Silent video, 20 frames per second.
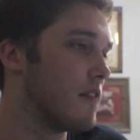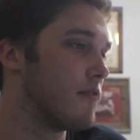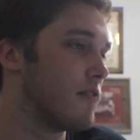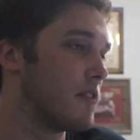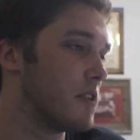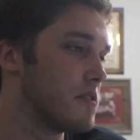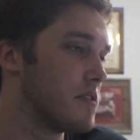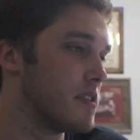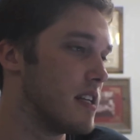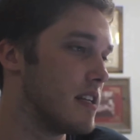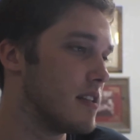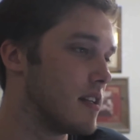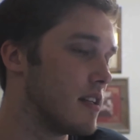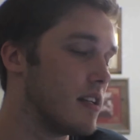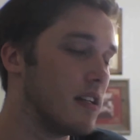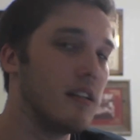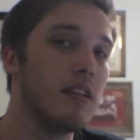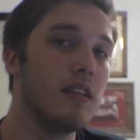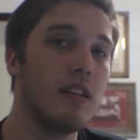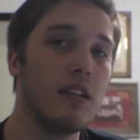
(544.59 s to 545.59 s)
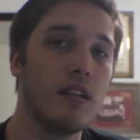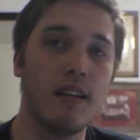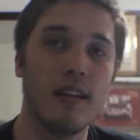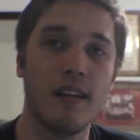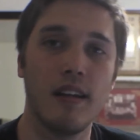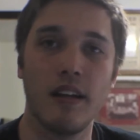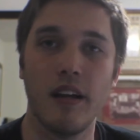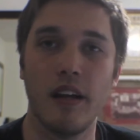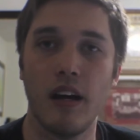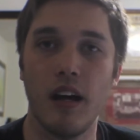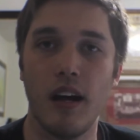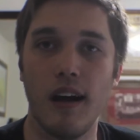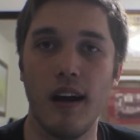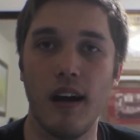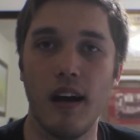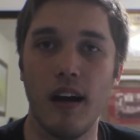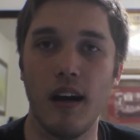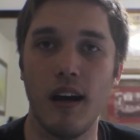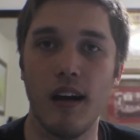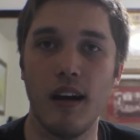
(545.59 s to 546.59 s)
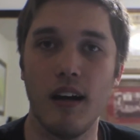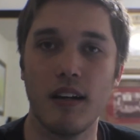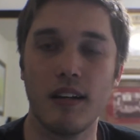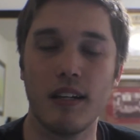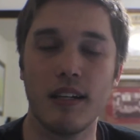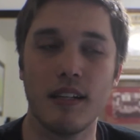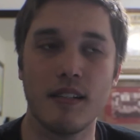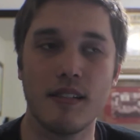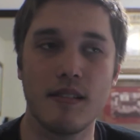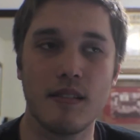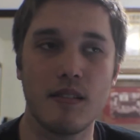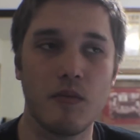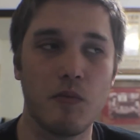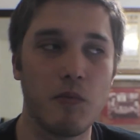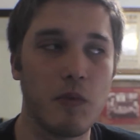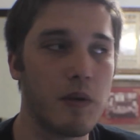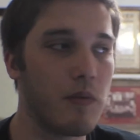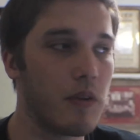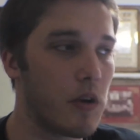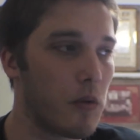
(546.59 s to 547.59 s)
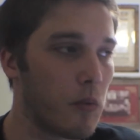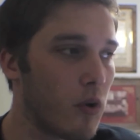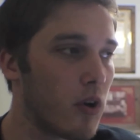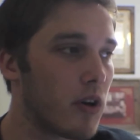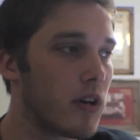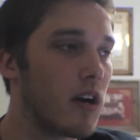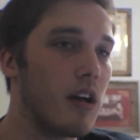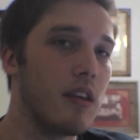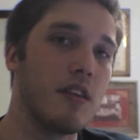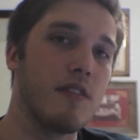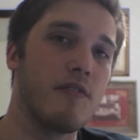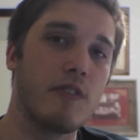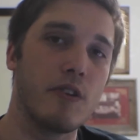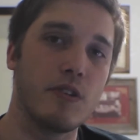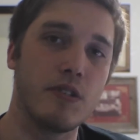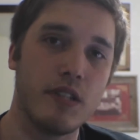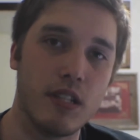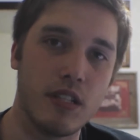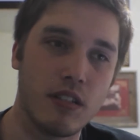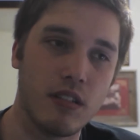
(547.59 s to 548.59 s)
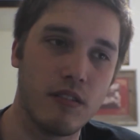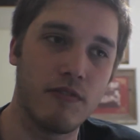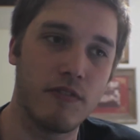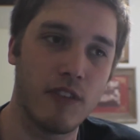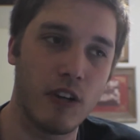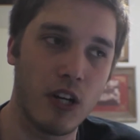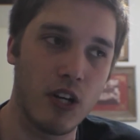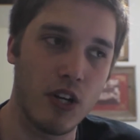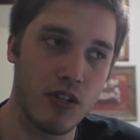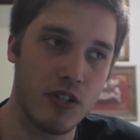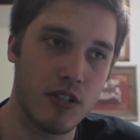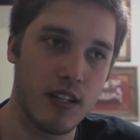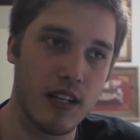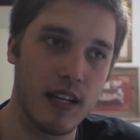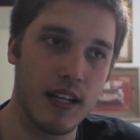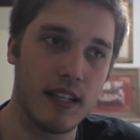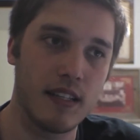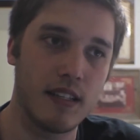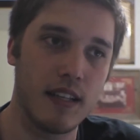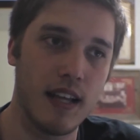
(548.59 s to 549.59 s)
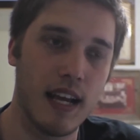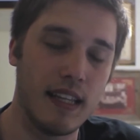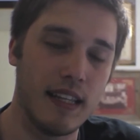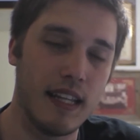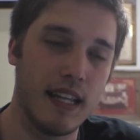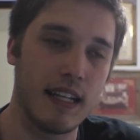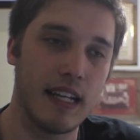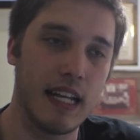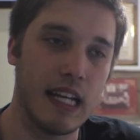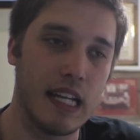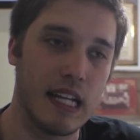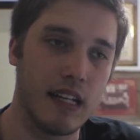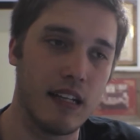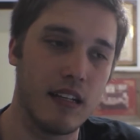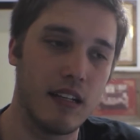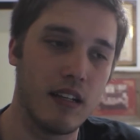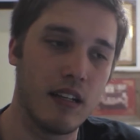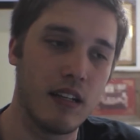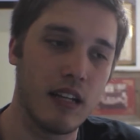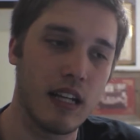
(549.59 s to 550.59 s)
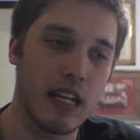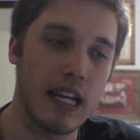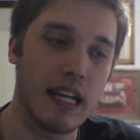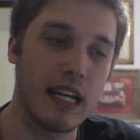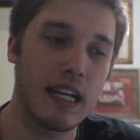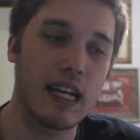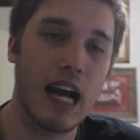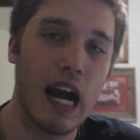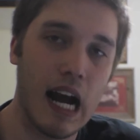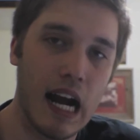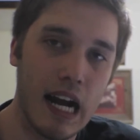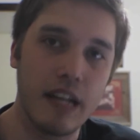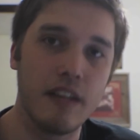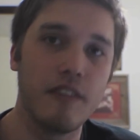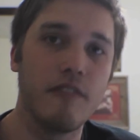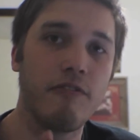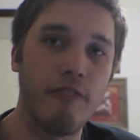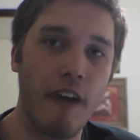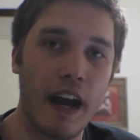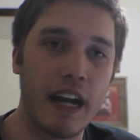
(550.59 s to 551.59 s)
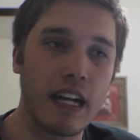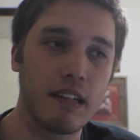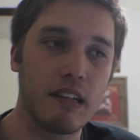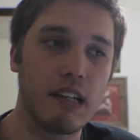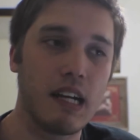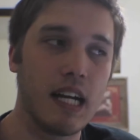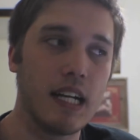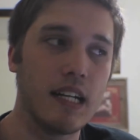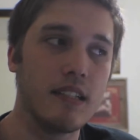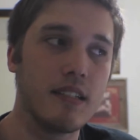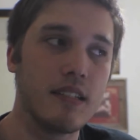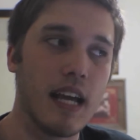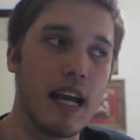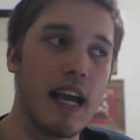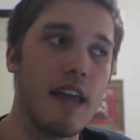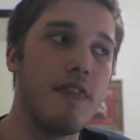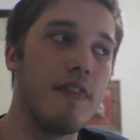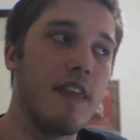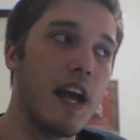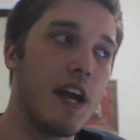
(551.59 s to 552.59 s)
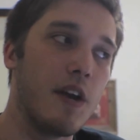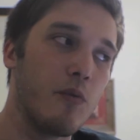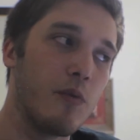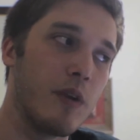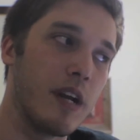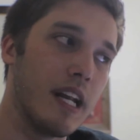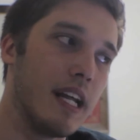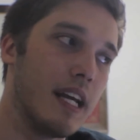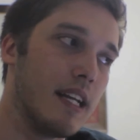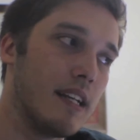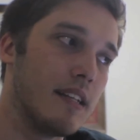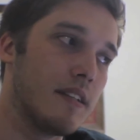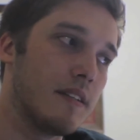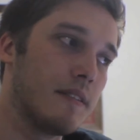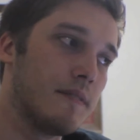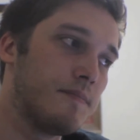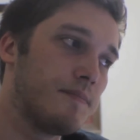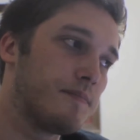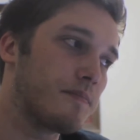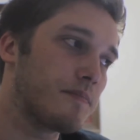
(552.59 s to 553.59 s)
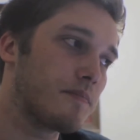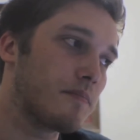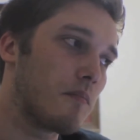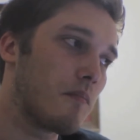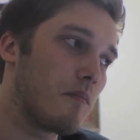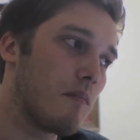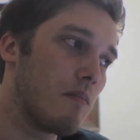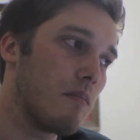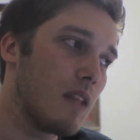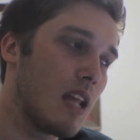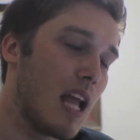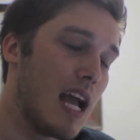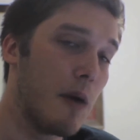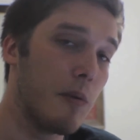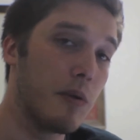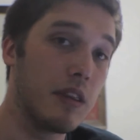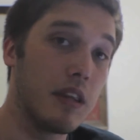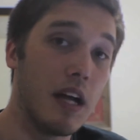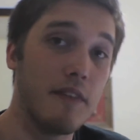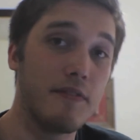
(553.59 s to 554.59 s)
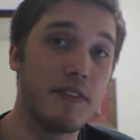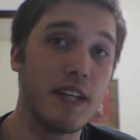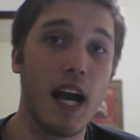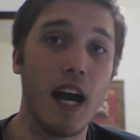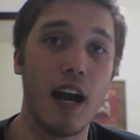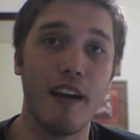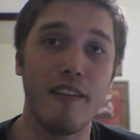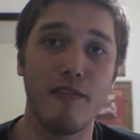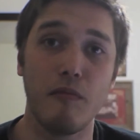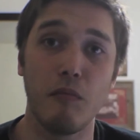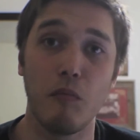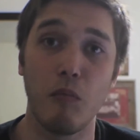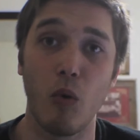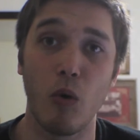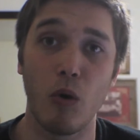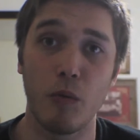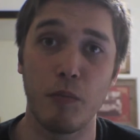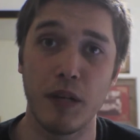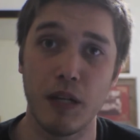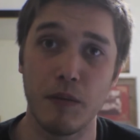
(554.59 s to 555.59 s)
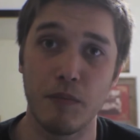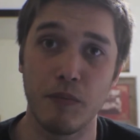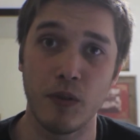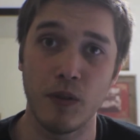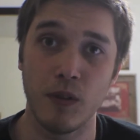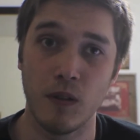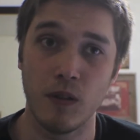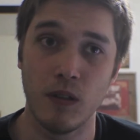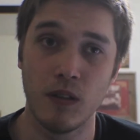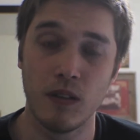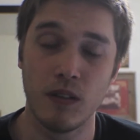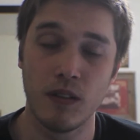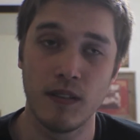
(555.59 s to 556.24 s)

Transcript: the first season, because uh, we want to work on the first season first, and and then get it get it kind of finalized, and then read it. I would love to have more people